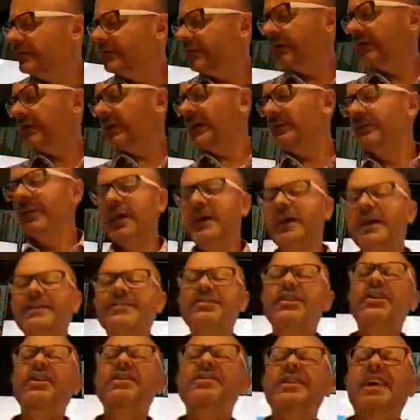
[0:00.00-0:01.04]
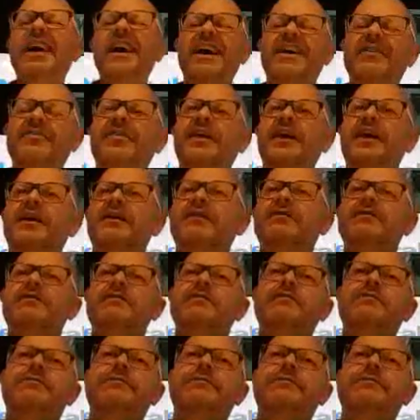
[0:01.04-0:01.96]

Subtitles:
So anyway, it turns out that,